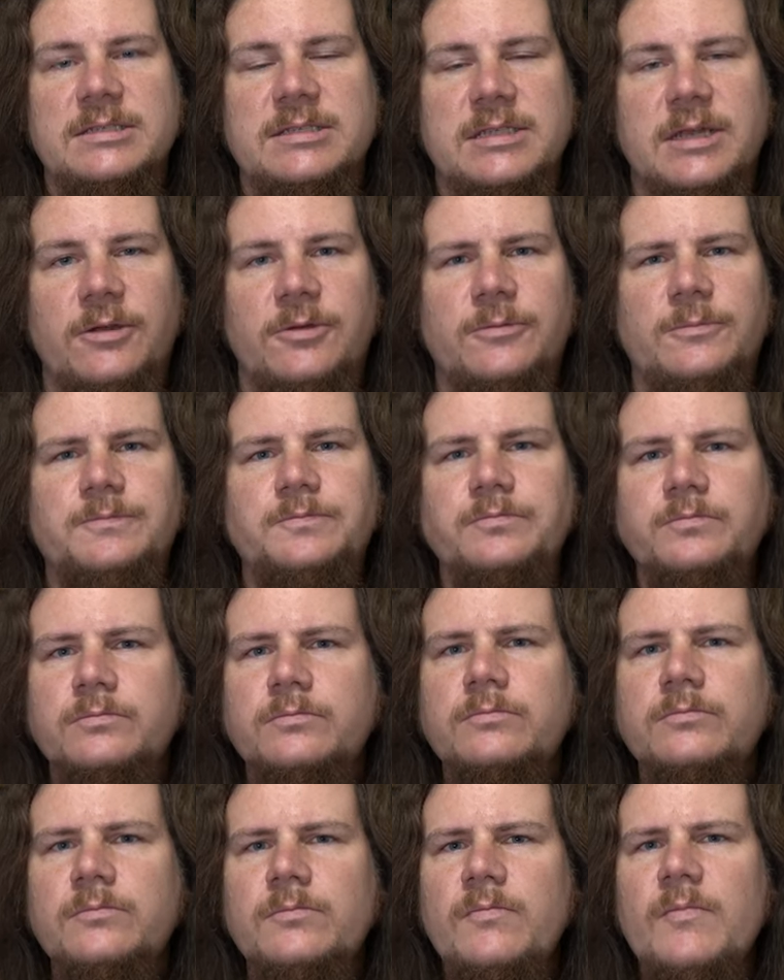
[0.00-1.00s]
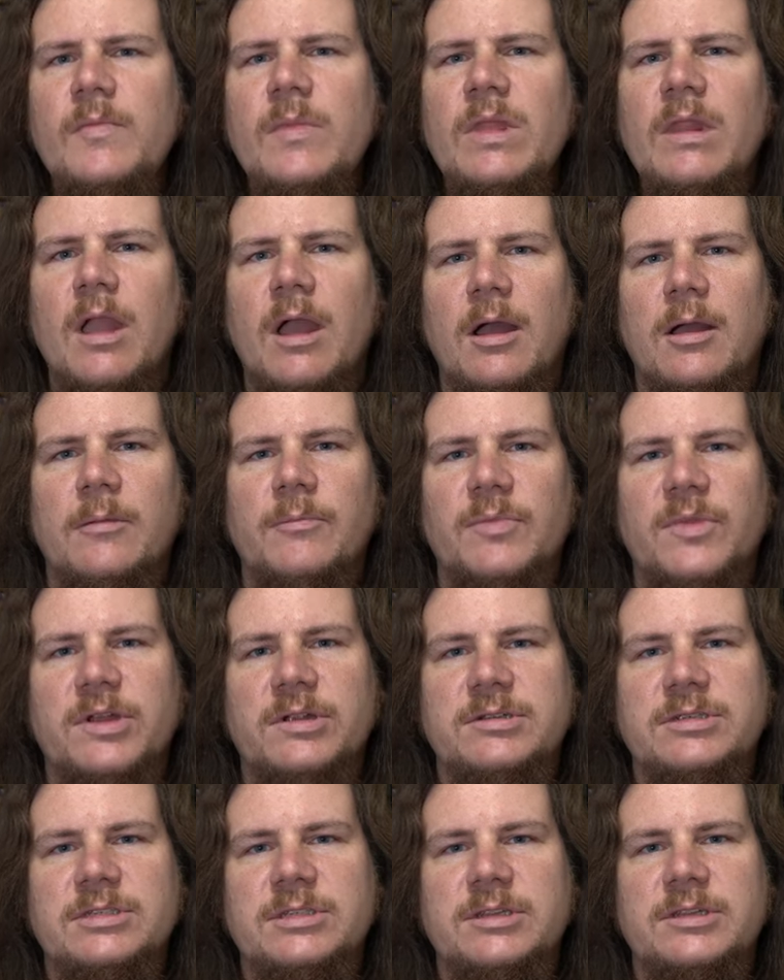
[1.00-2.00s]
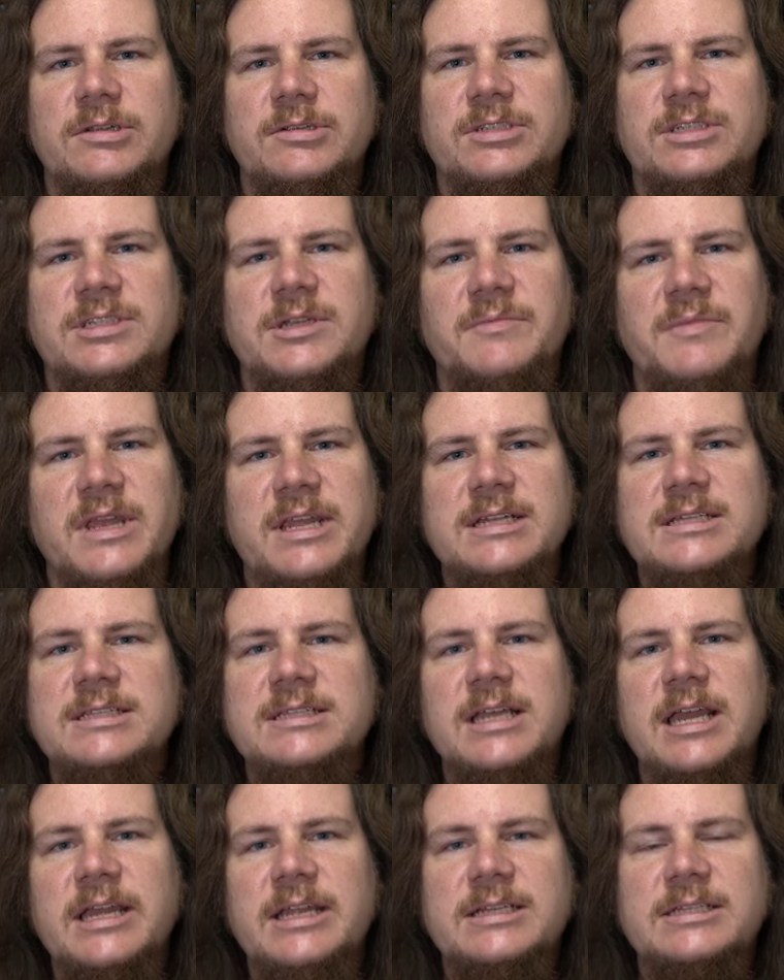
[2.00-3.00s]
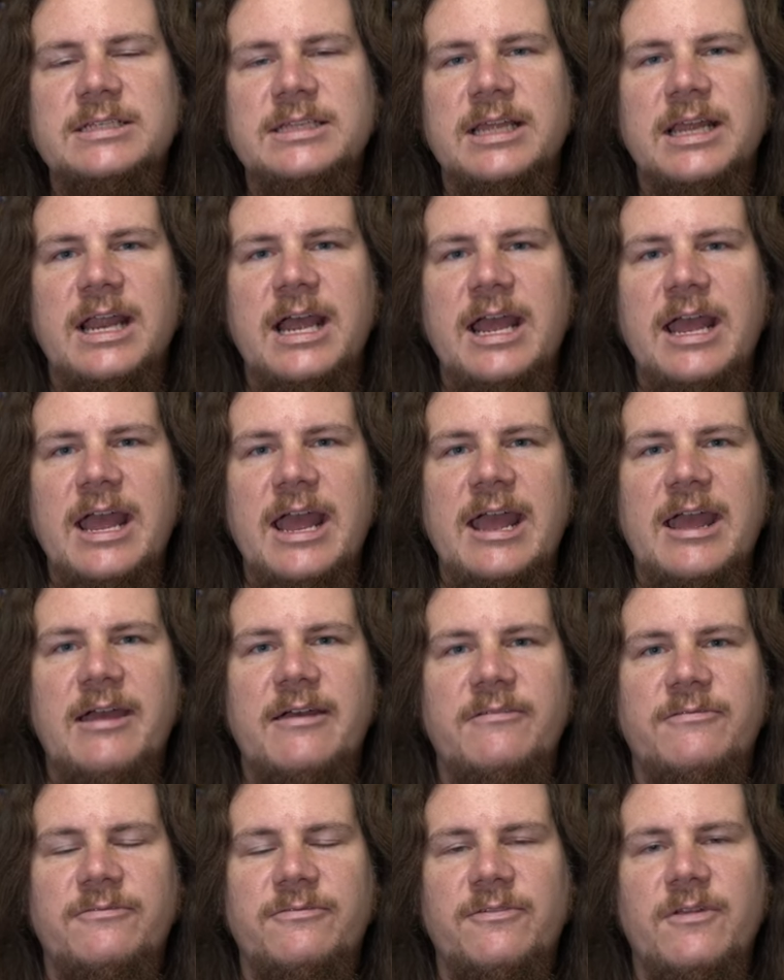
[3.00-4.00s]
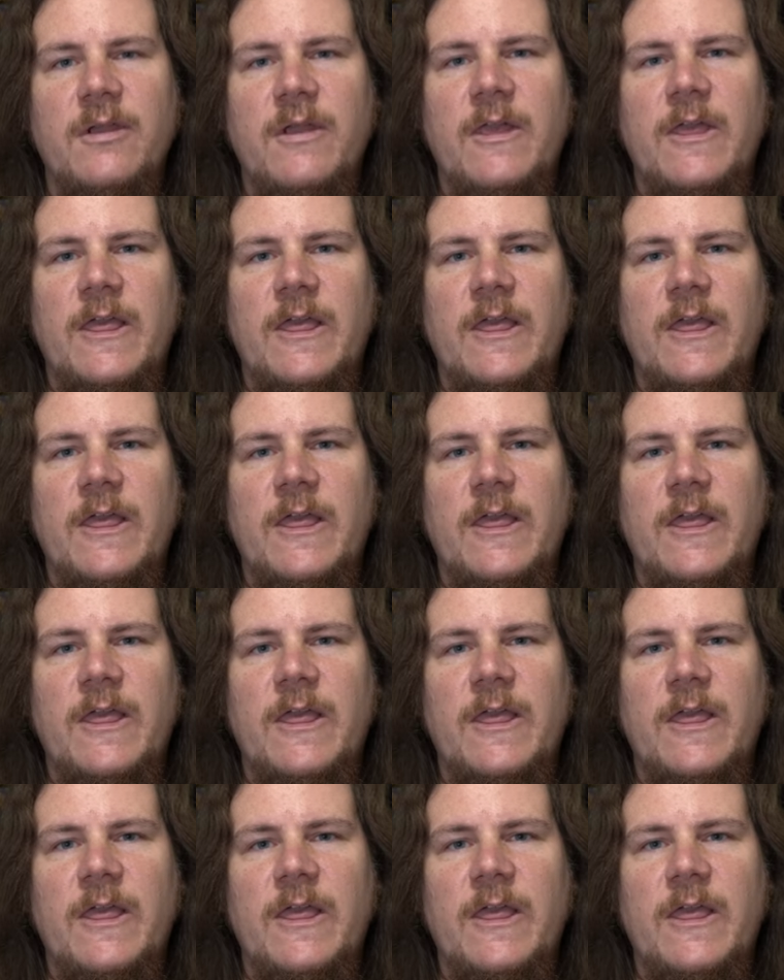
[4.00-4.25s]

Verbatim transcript: So there's some insights that I have